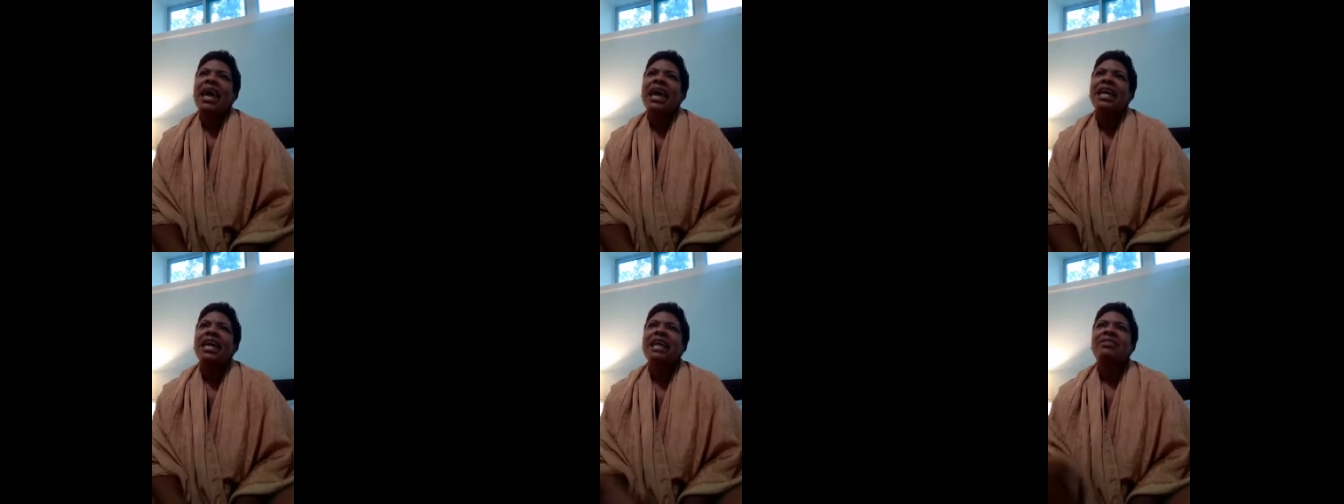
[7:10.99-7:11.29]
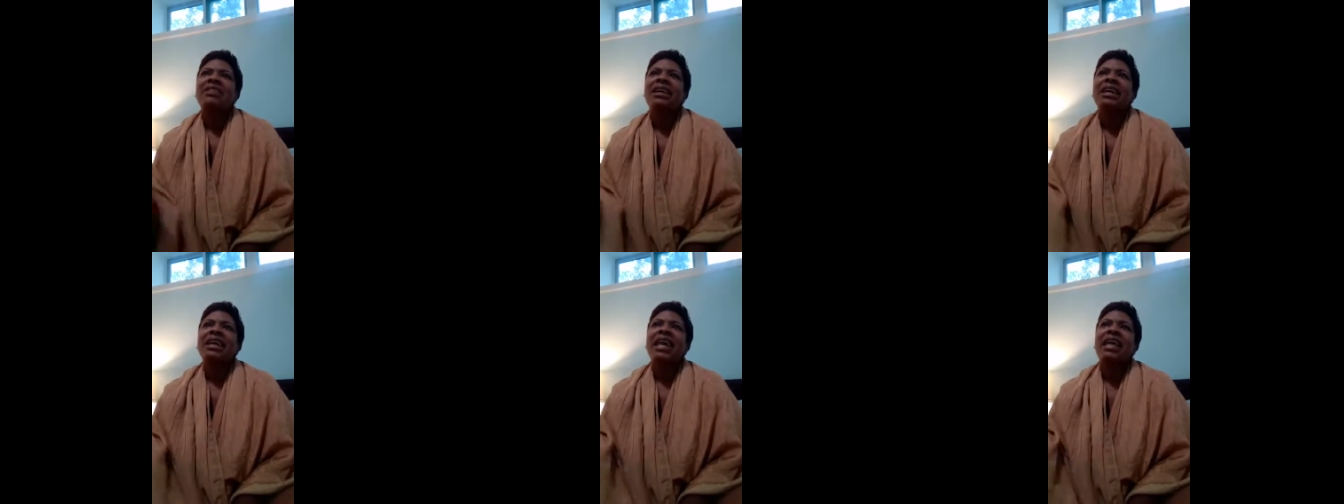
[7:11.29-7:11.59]
And I
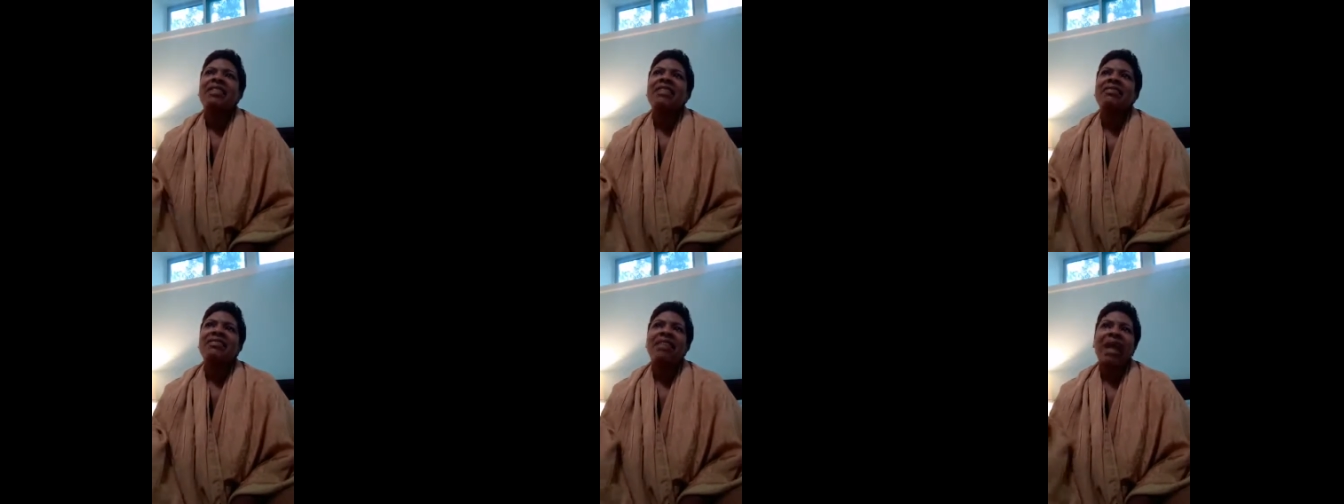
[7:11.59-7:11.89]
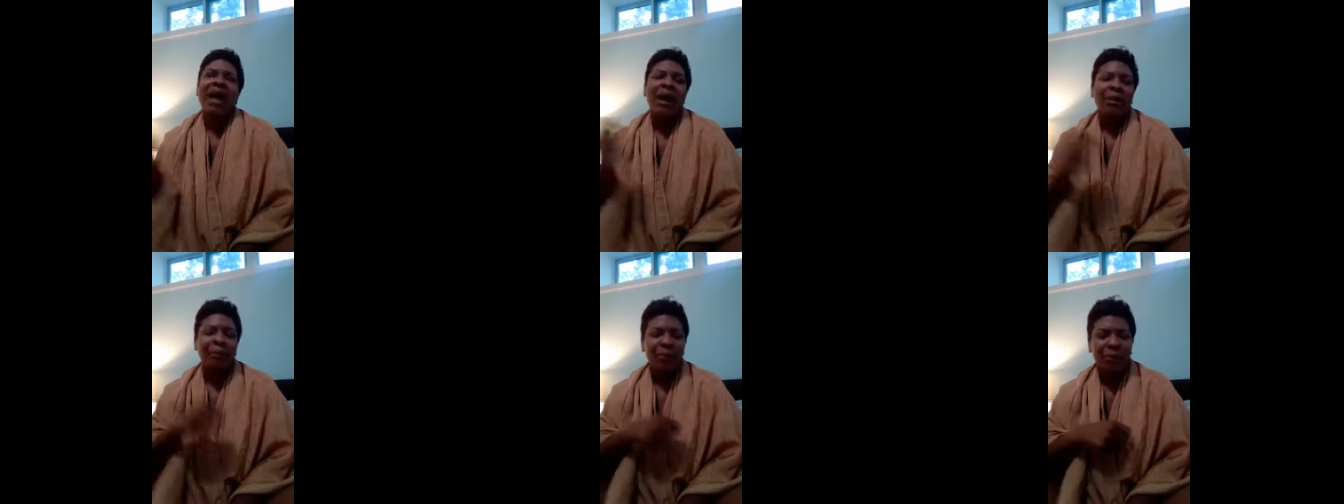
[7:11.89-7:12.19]
think at
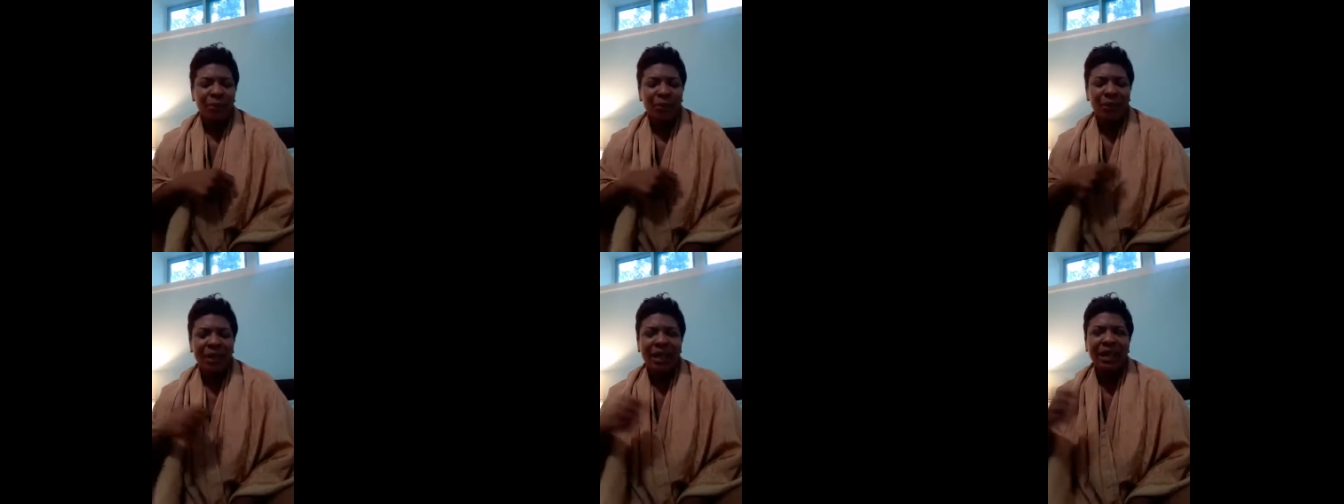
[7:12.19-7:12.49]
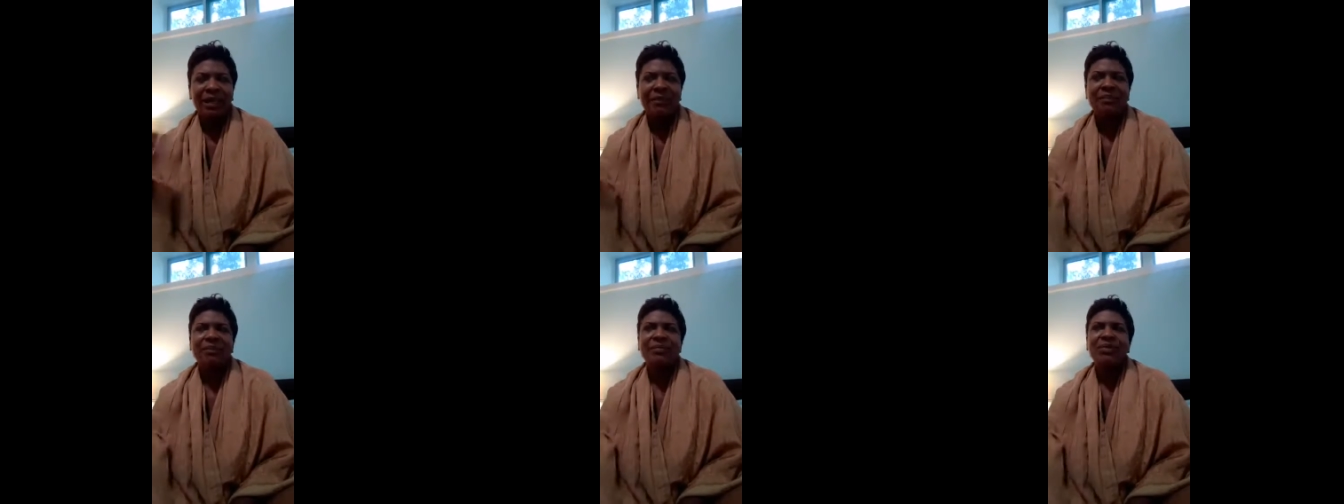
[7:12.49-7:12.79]
that
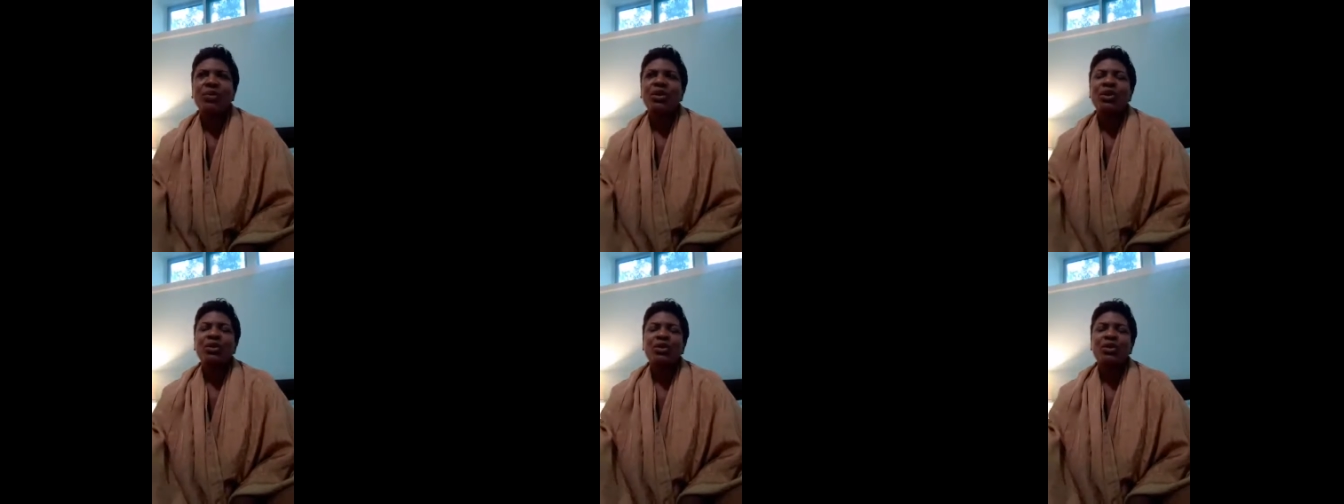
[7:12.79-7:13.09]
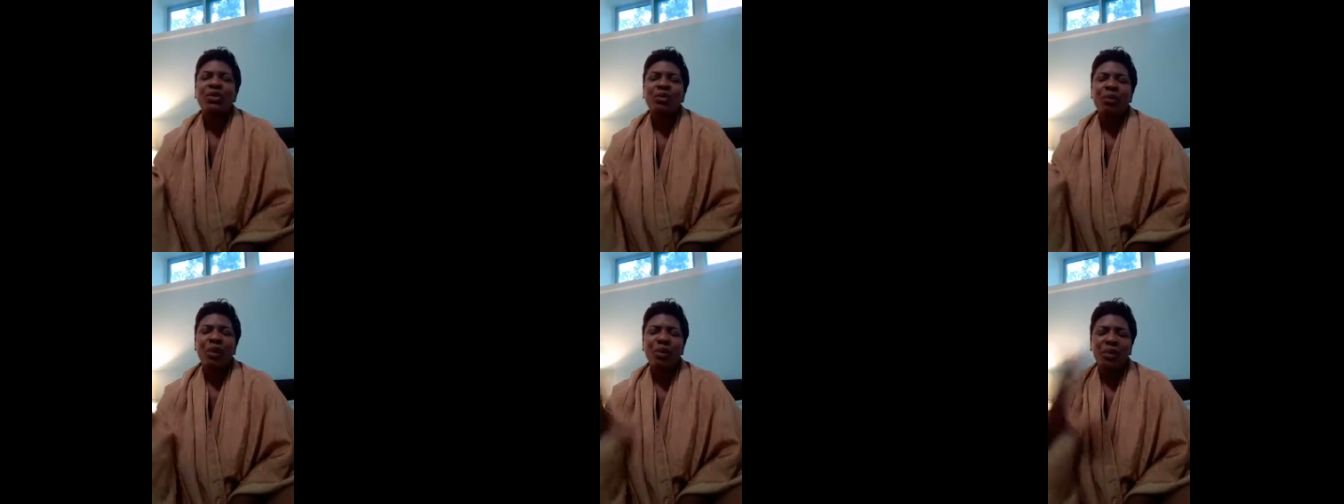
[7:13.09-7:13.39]
point, when you
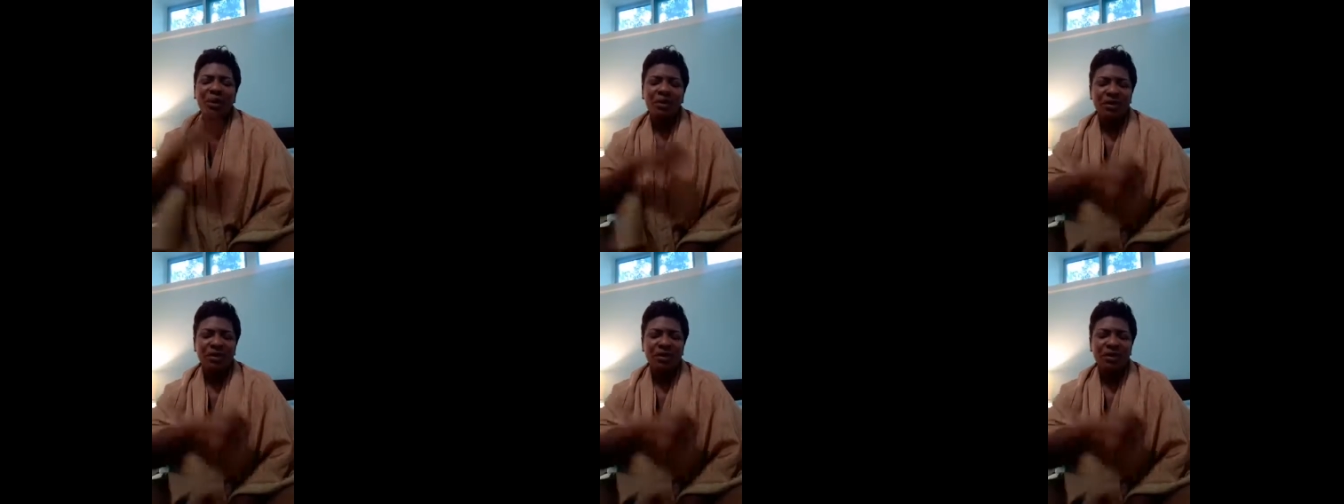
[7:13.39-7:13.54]
throw